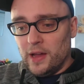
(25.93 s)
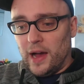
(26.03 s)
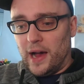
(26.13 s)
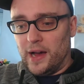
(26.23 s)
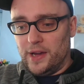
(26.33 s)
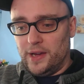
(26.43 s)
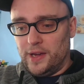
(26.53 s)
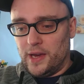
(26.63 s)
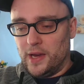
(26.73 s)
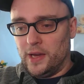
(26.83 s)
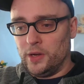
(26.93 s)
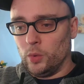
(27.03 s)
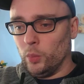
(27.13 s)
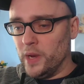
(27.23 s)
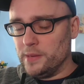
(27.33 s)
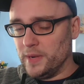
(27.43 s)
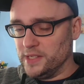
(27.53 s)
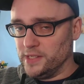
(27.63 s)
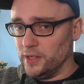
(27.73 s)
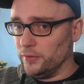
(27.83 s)
I had weighed
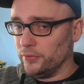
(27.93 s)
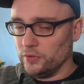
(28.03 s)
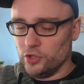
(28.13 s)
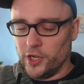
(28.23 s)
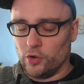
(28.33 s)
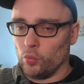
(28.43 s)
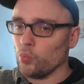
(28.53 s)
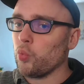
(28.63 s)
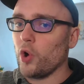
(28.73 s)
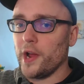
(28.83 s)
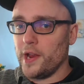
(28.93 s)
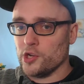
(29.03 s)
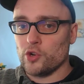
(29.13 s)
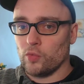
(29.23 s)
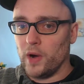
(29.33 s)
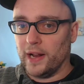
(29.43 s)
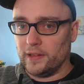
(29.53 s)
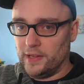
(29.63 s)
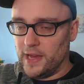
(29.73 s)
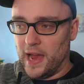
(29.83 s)
myself like right
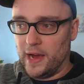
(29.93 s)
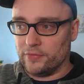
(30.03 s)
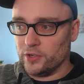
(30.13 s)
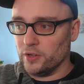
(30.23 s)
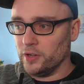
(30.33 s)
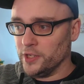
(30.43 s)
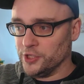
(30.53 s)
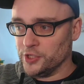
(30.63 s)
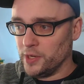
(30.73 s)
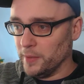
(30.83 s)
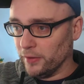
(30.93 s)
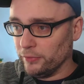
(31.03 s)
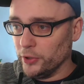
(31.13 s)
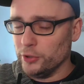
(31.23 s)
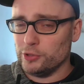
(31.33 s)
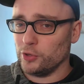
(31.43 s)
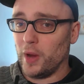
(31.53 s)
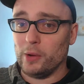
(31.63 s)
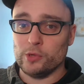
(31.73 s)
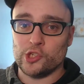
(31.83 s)
directly after a stomach flu, so
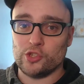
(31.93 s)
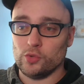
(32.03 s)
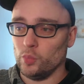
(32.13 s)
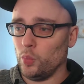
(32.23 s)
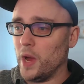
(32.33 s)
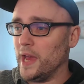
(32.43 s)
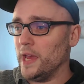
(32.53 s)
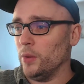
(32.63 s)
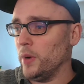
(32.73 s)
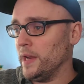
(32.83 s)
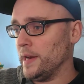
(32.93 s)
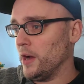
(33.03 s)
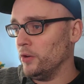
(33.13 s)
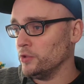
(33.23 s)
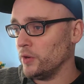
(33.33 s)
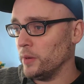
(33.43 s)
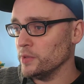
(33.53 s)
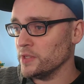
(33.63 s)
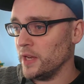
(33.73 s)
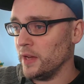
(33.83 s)
I was way down. So I
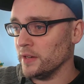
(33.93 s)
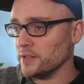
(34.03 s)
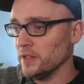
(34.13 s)
was at